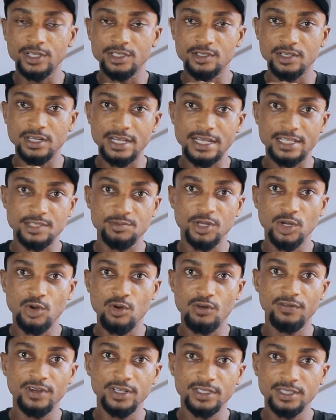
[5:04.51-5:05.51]
has, it has been
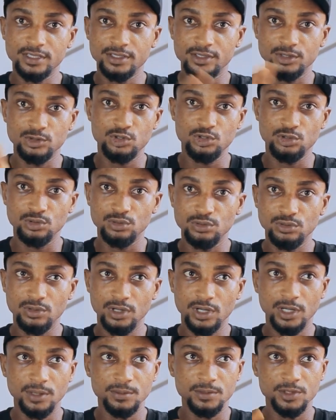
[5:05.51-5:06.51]
converted into,
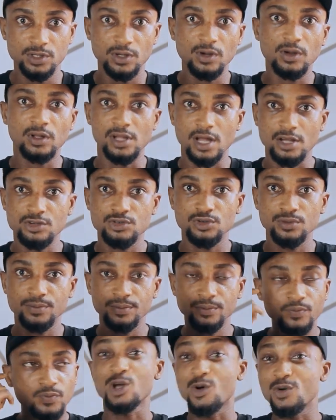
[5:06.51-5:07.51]
um, into a
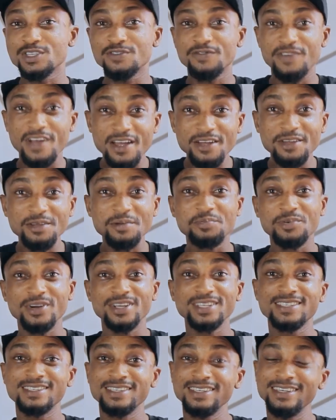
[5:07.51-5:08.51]
classroom. So I was very
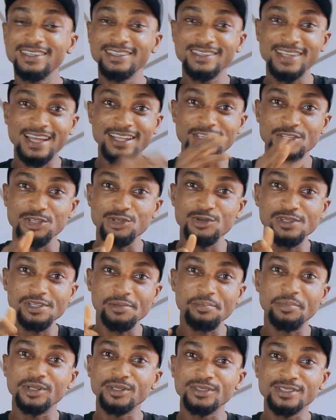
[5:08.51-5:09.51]
impressed seeing that newly
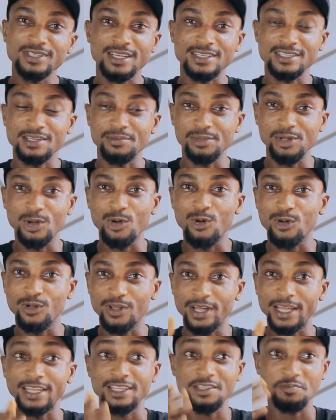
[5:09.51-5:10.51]
built assembly hall,
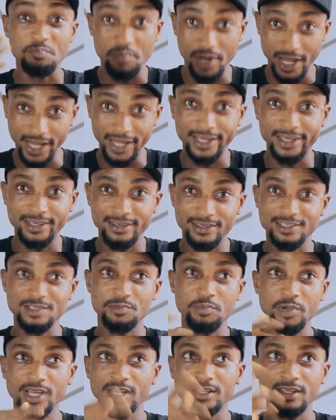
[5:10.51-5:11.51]
and it's big. It's
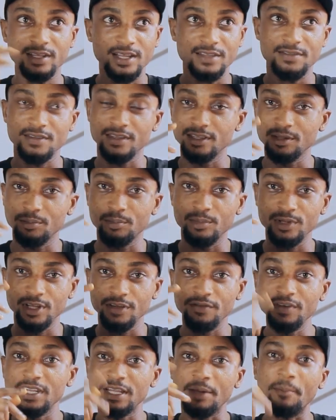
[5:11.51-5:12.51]
bigger than I think the,
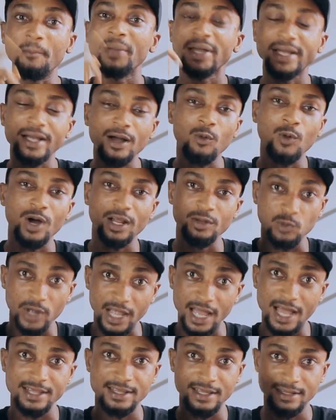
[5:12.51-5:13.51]
even the bigger one
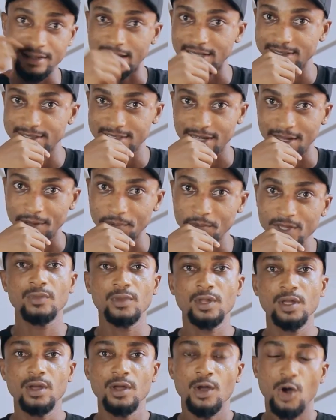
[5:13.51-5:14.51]
we had at that time.
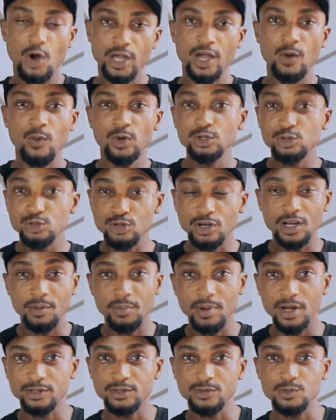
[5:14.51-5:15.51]
Okay, I want to talk
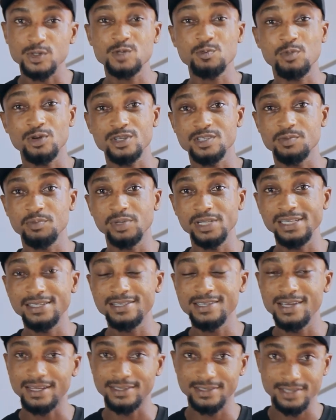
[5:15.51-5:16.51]
about the
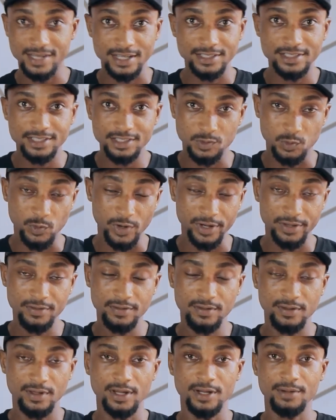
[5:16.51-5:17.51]
responsibility attached
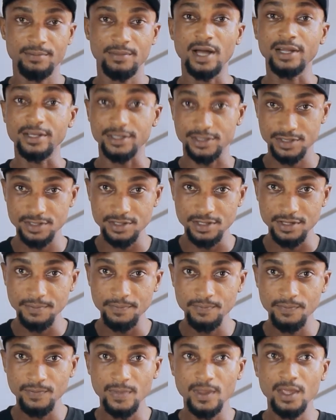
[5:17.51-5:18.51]
with um, honesty,